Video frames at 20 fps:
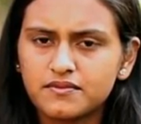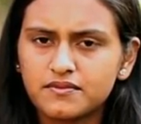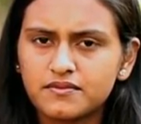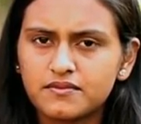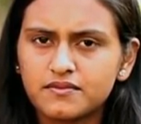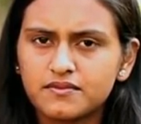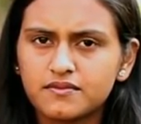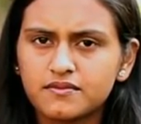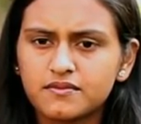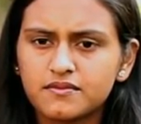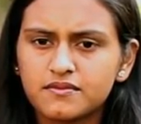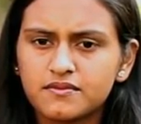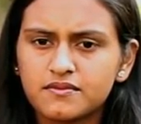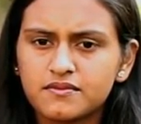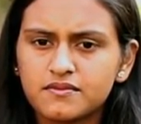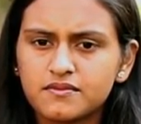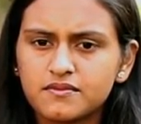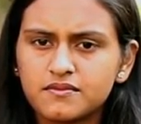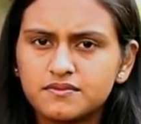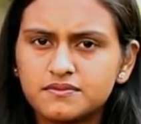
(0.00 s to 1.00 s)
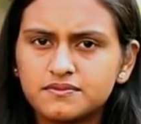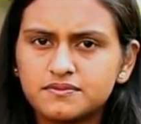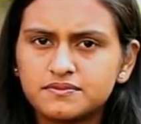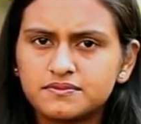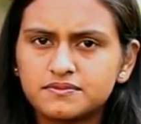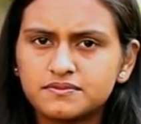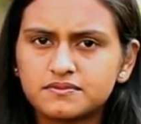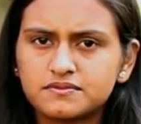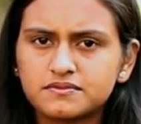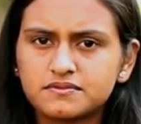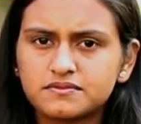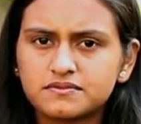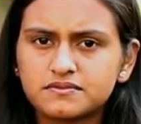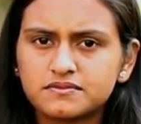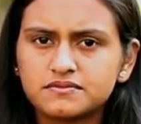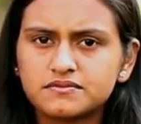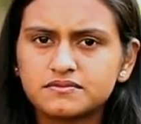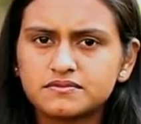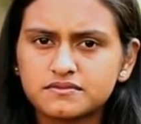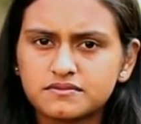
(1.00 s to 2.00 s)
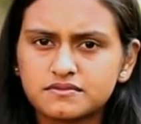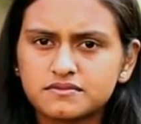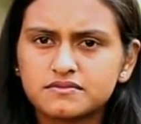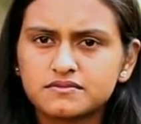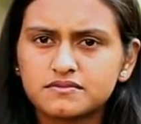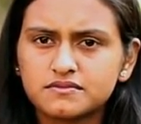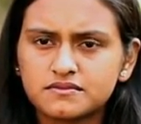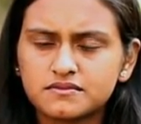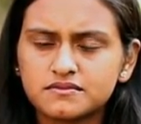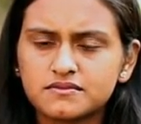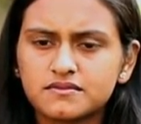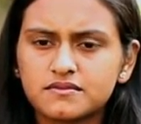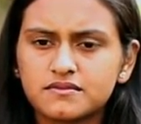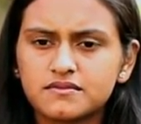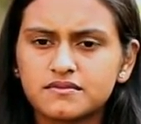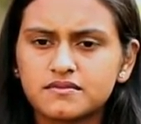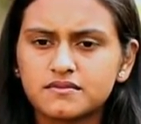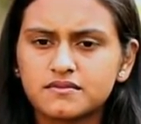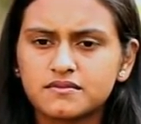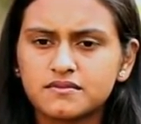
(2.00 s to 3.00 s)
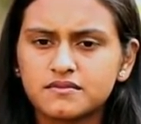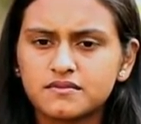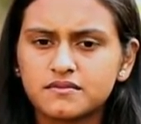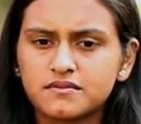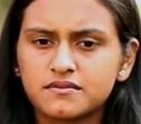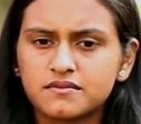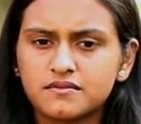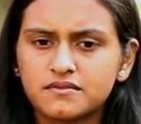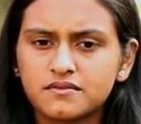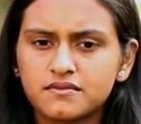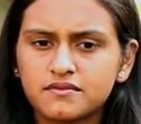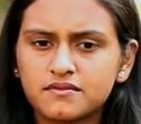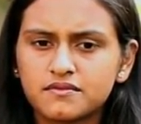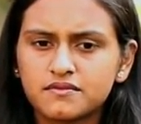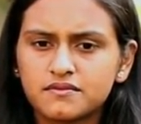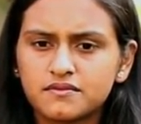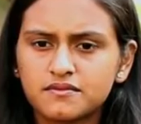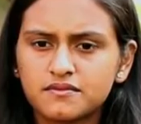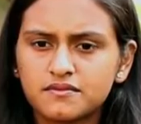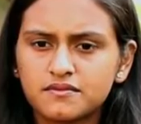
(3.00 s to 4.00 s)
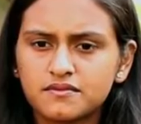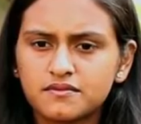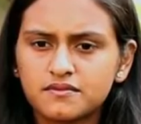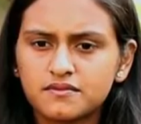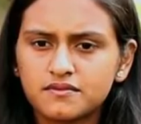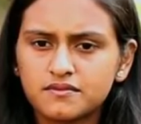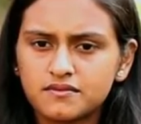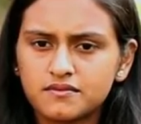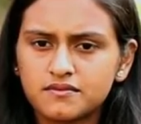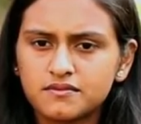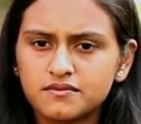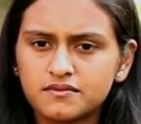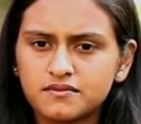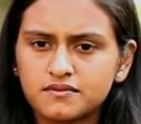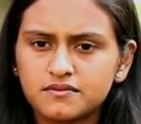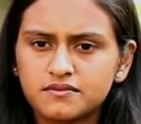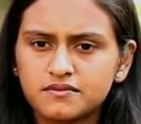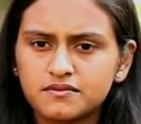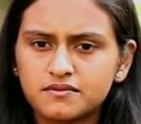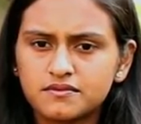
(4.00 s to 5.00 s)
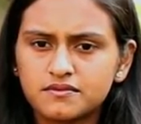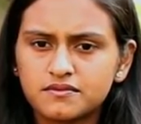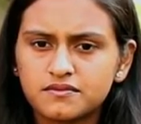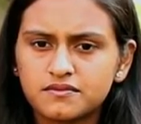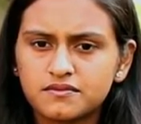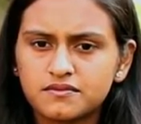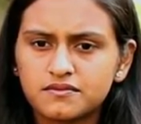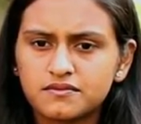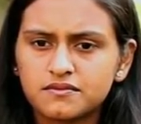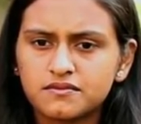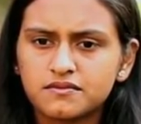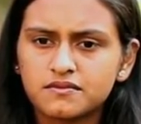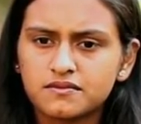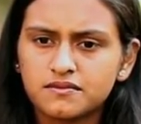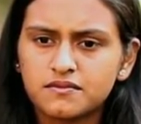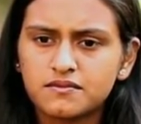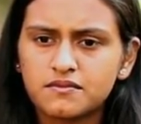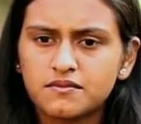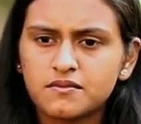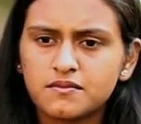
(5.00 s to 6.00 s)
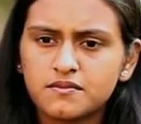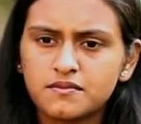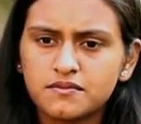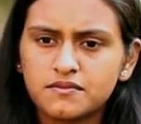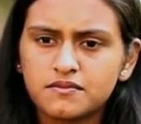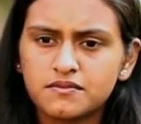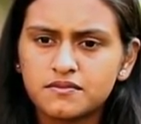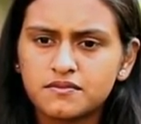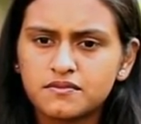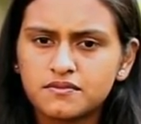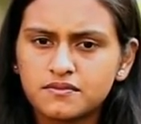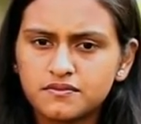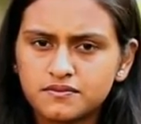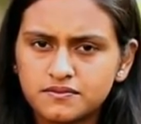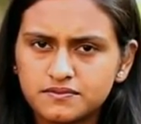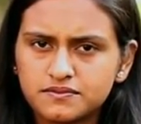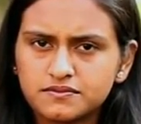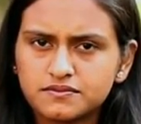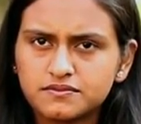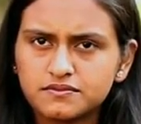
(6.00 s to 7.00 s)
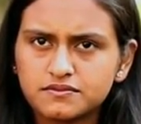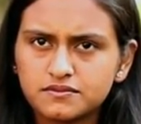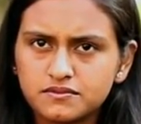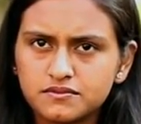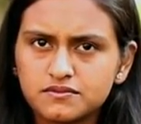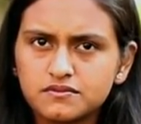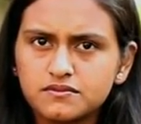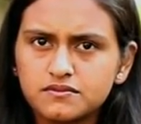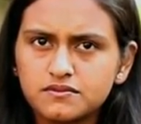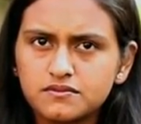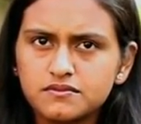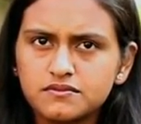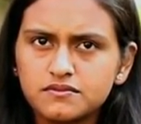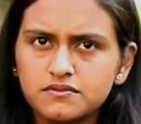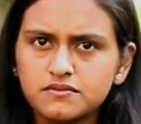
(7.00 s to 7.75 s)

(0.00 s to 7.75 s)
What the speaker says: No words are spoken by the person on screen.